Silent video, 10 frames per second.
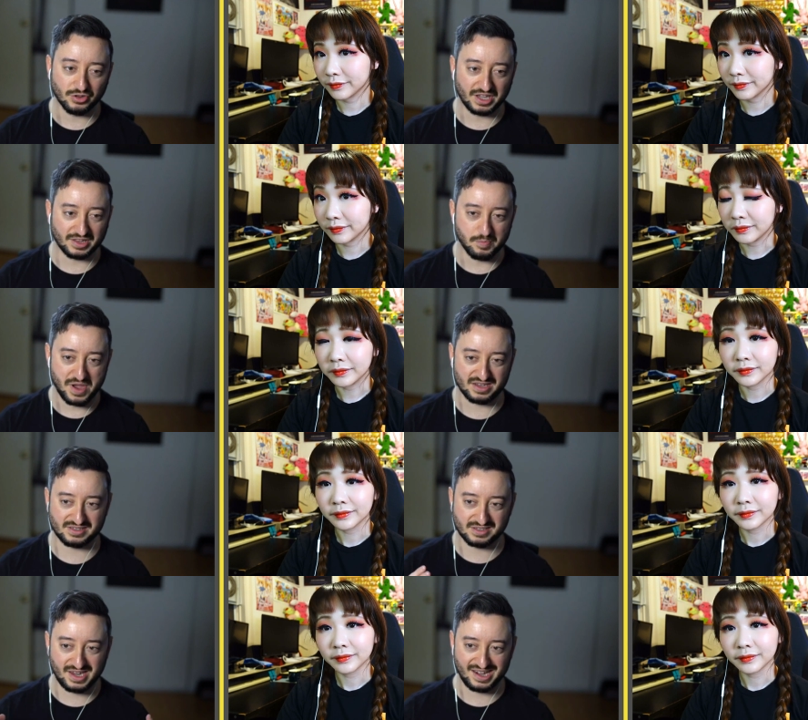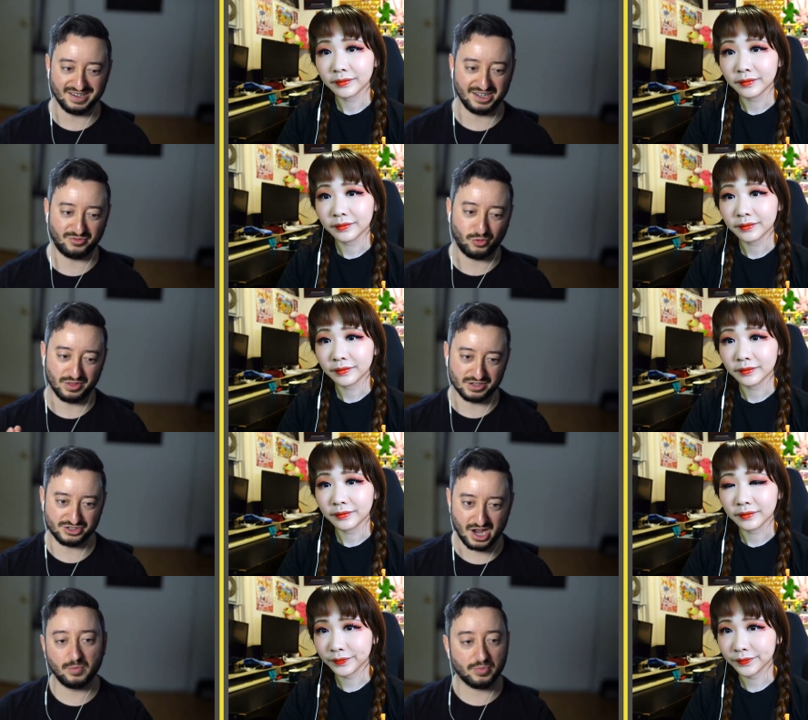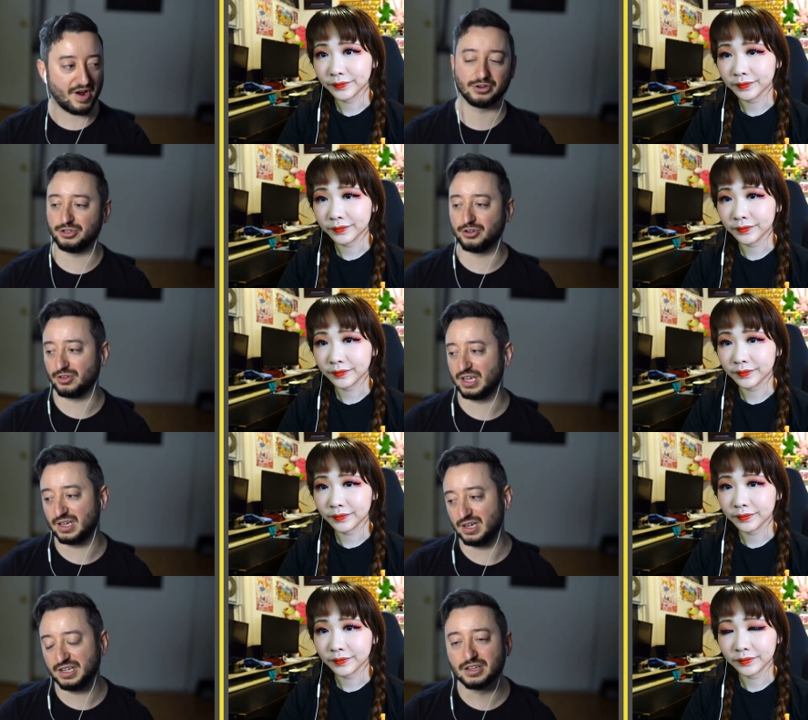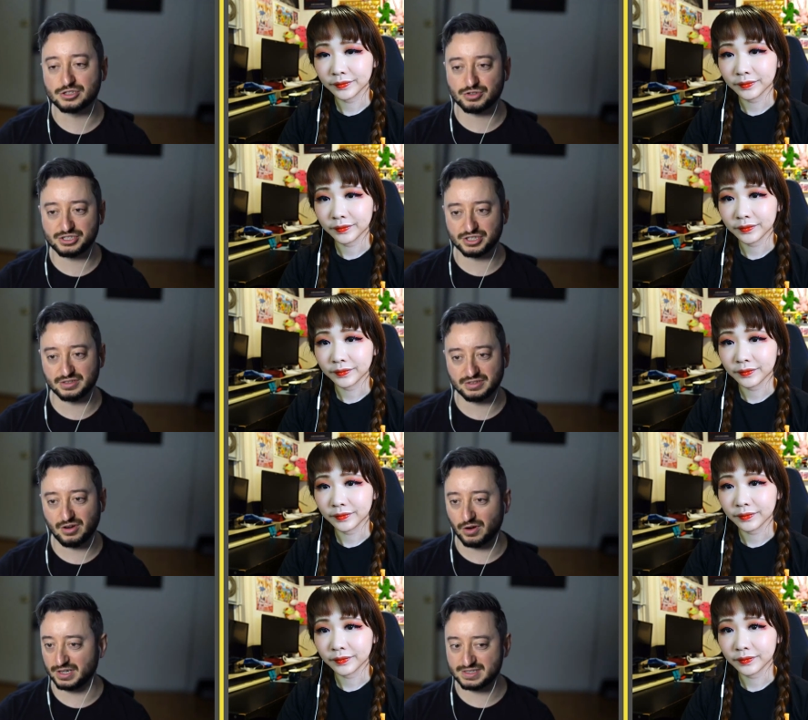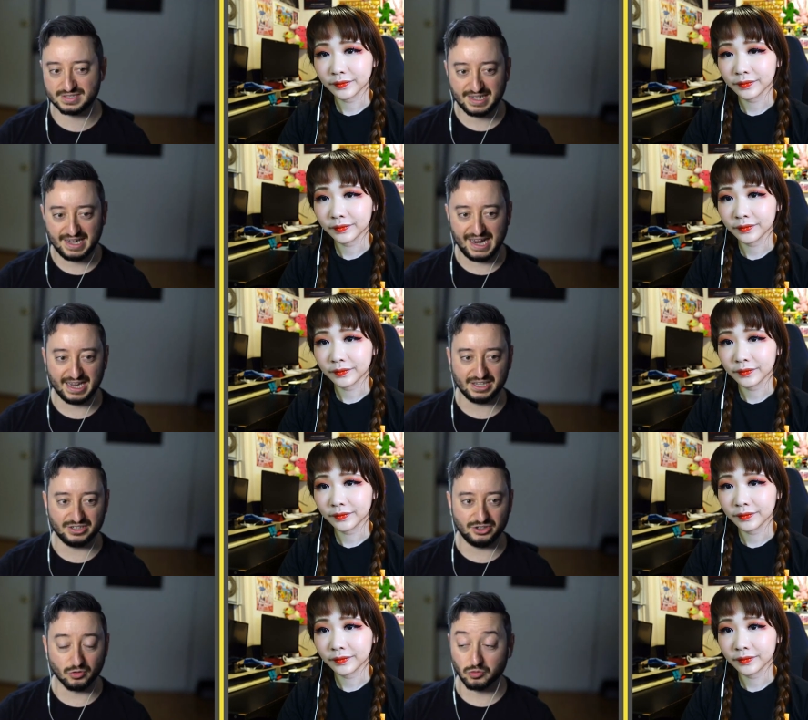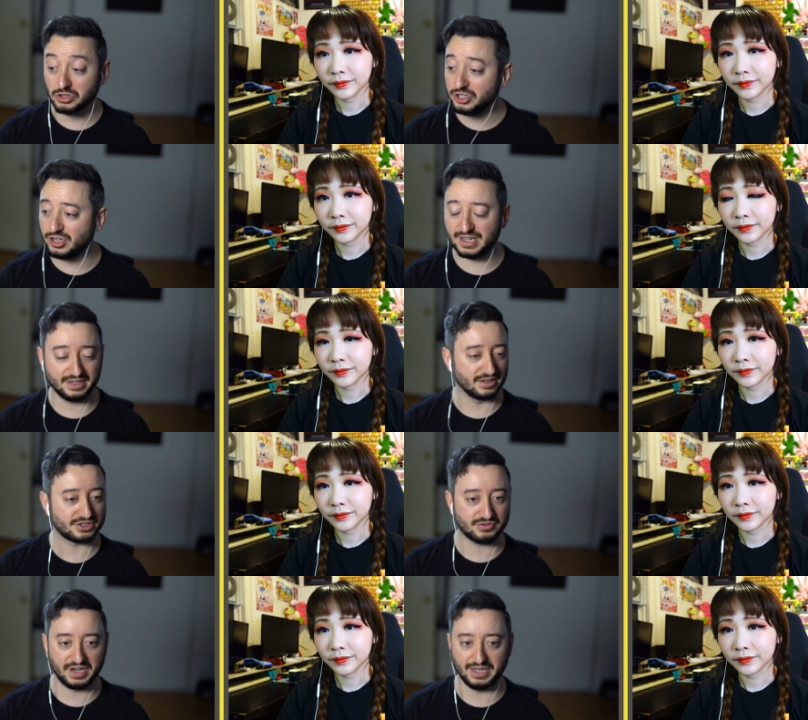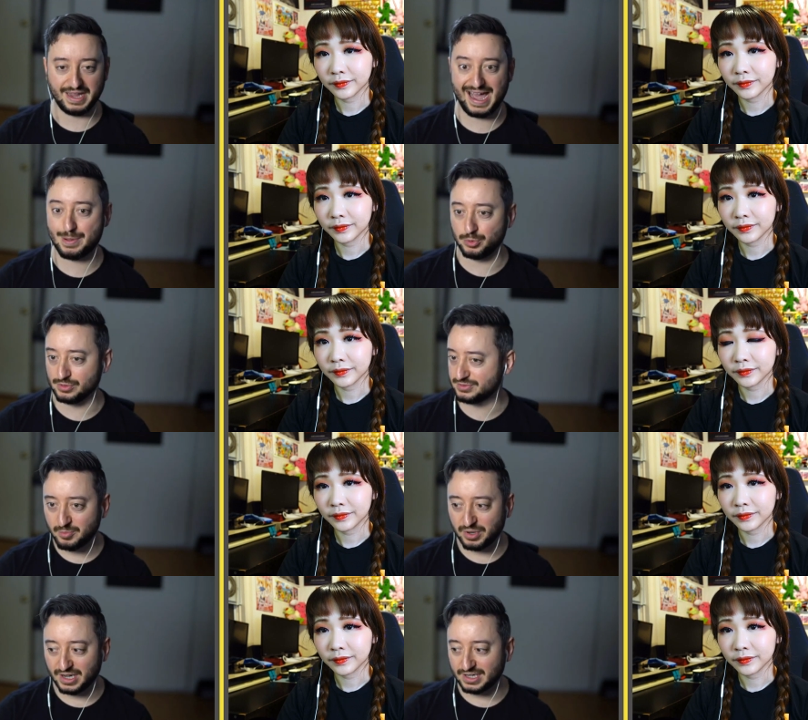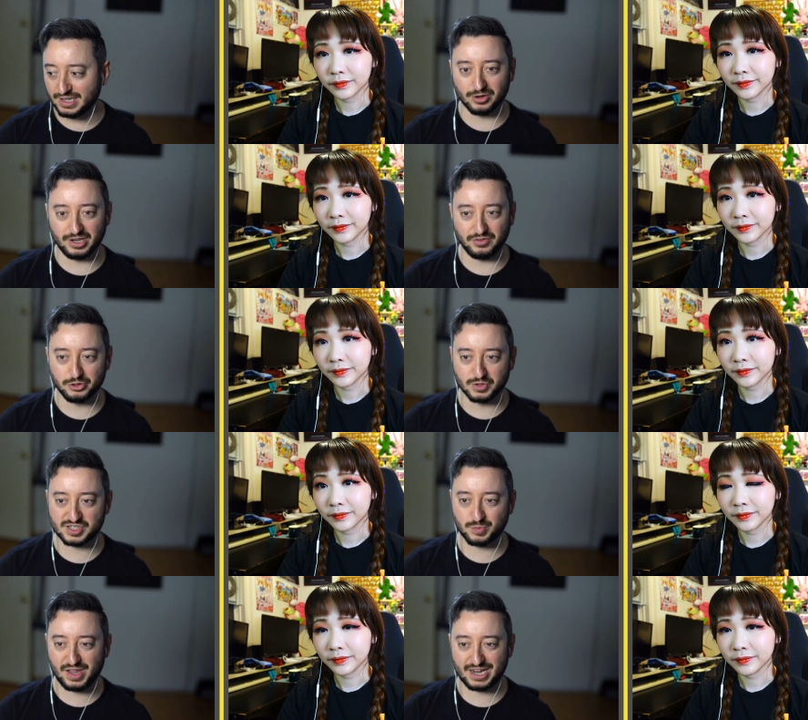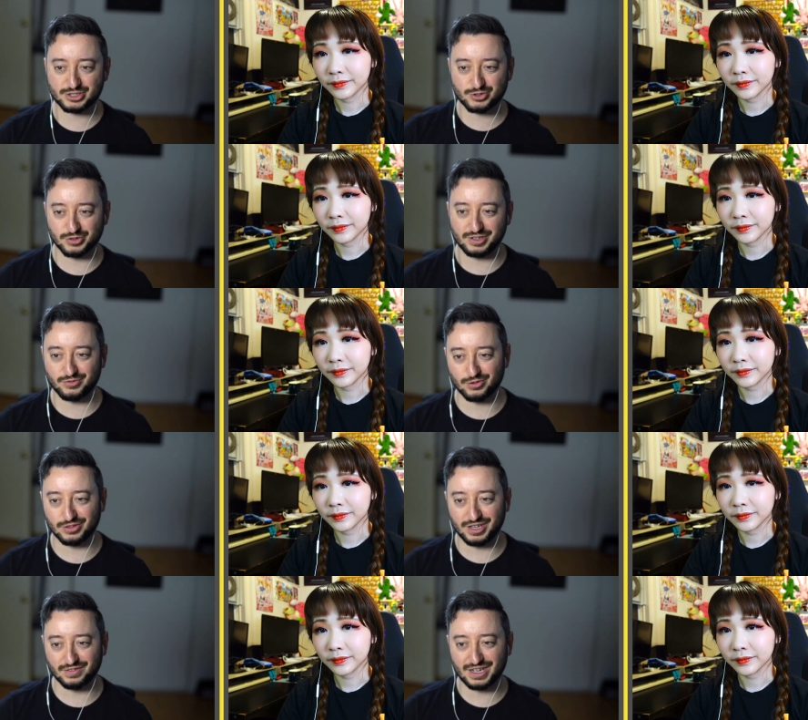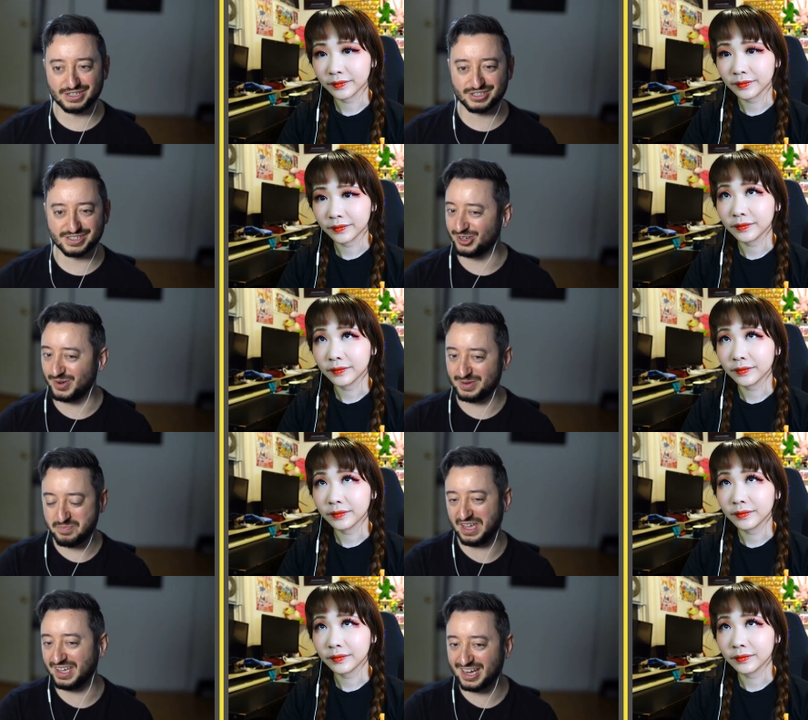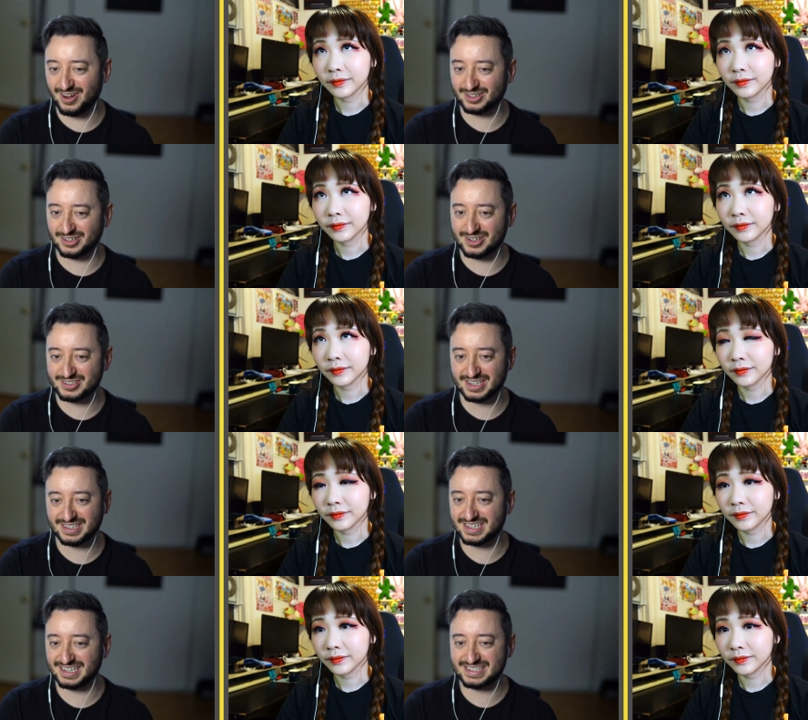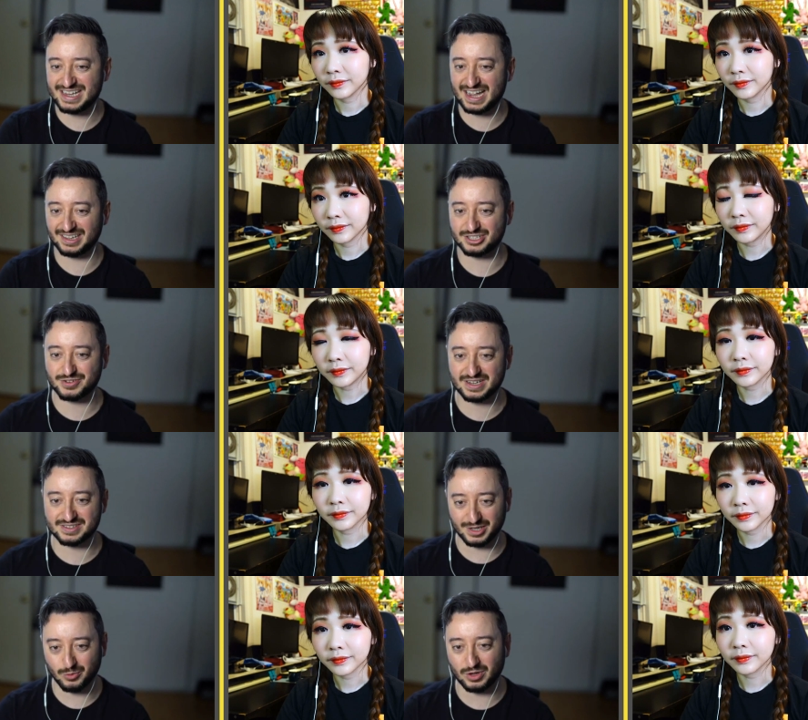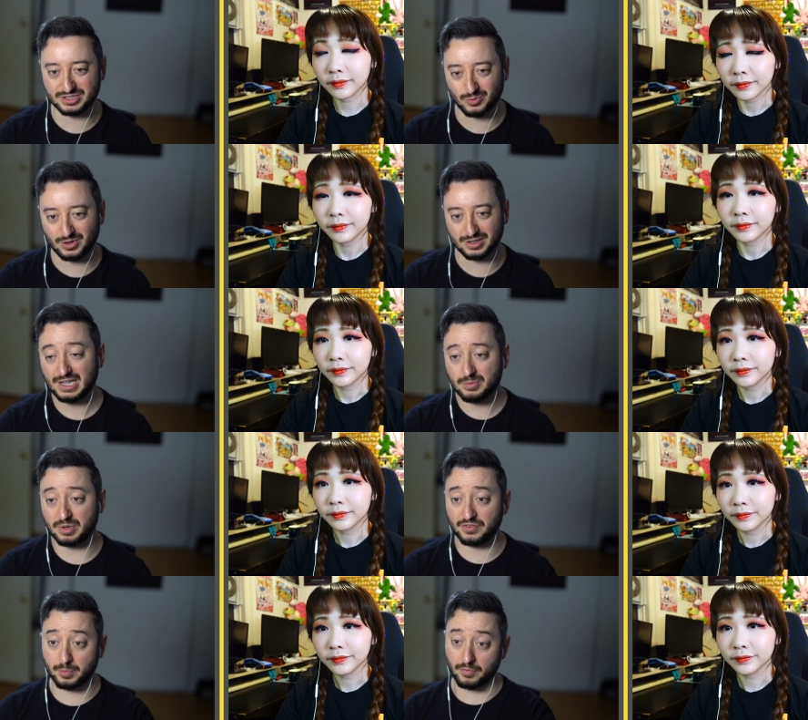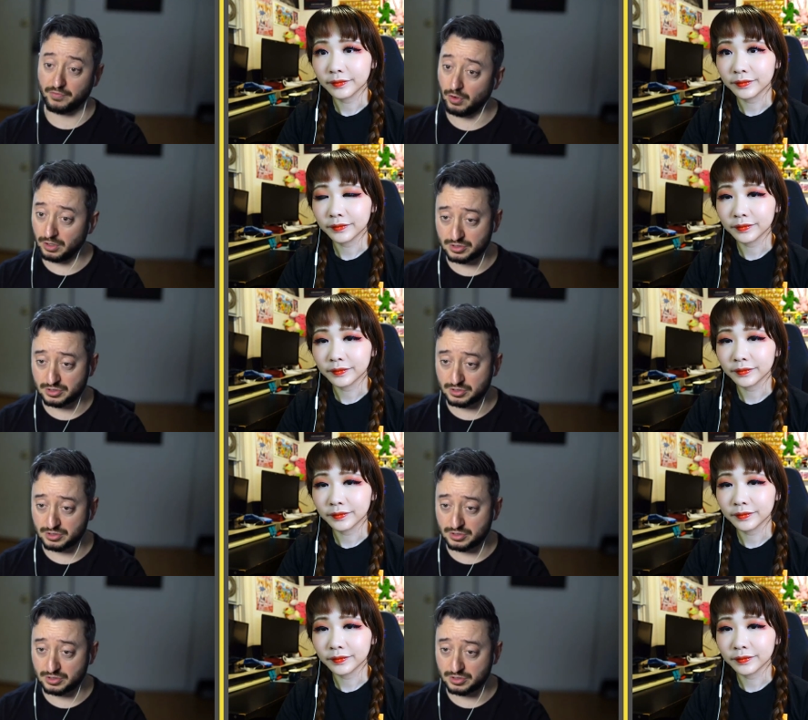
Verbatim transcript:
Speaker 1: like the best candidate for the job. Perhaps you're like an illustration artist and you're really good at illustrating apples, but if you're doing splash screen for League of Legends and making characters, that doesn't exactly translate one-to-one. But if your portfolio